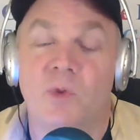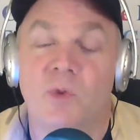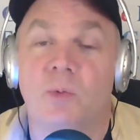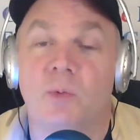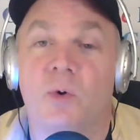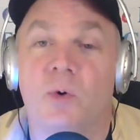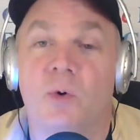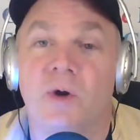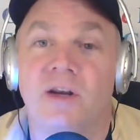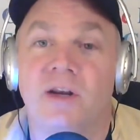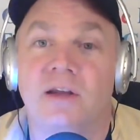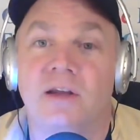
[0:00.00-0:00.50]
But the
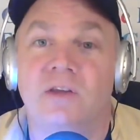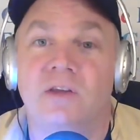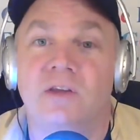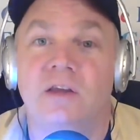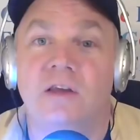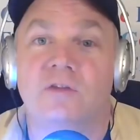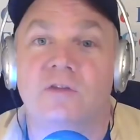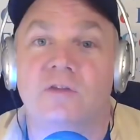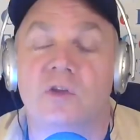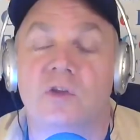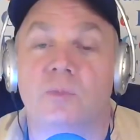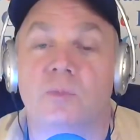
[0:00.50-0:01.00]
point is,
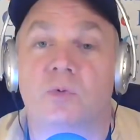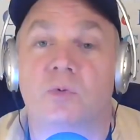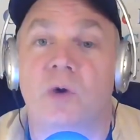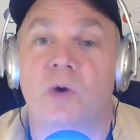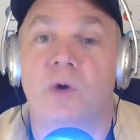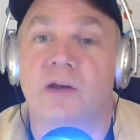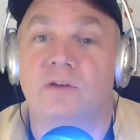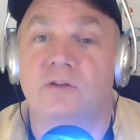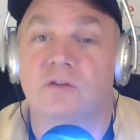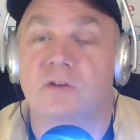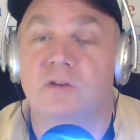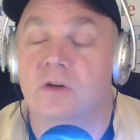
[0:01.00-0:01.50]
is the
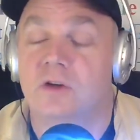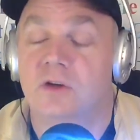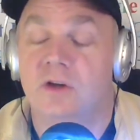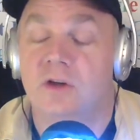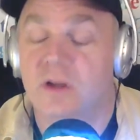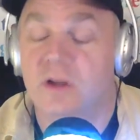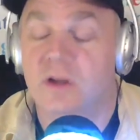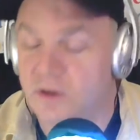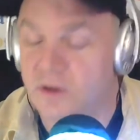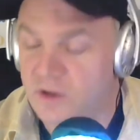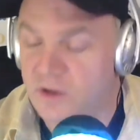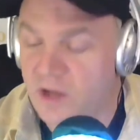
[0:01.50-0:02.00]
press.
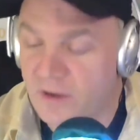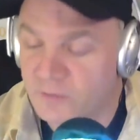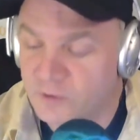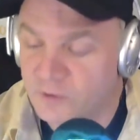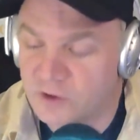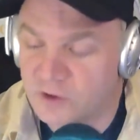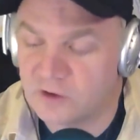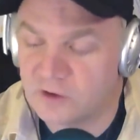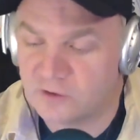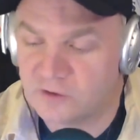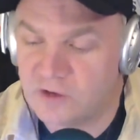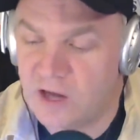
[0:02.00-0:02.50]
You, you have
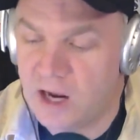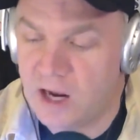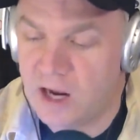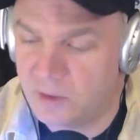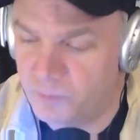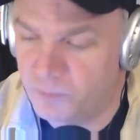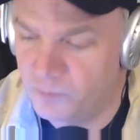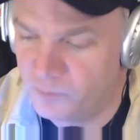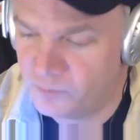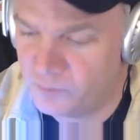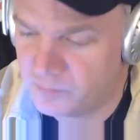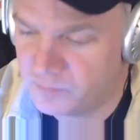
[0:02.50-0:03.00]
to understand